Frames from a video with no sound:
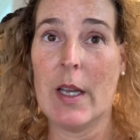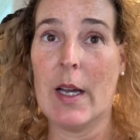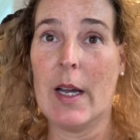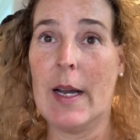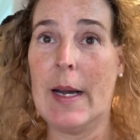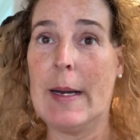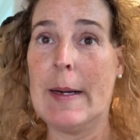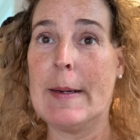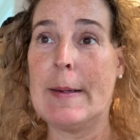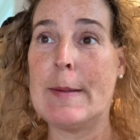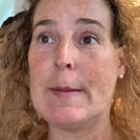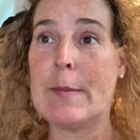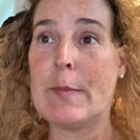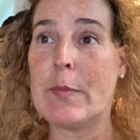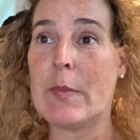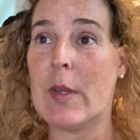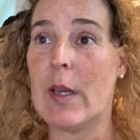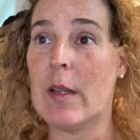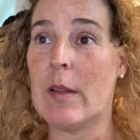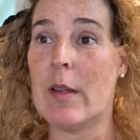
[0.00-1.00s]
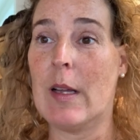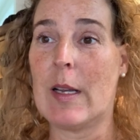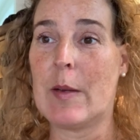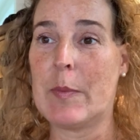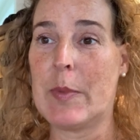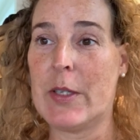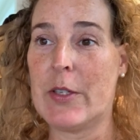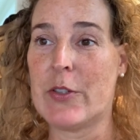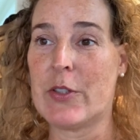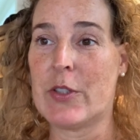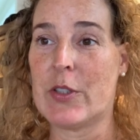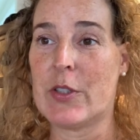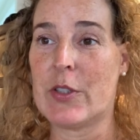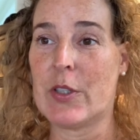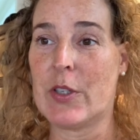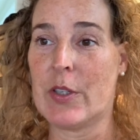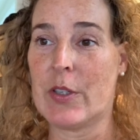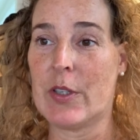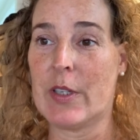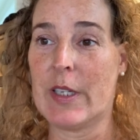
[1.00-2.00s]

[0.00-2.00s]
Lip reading: A lot of patients are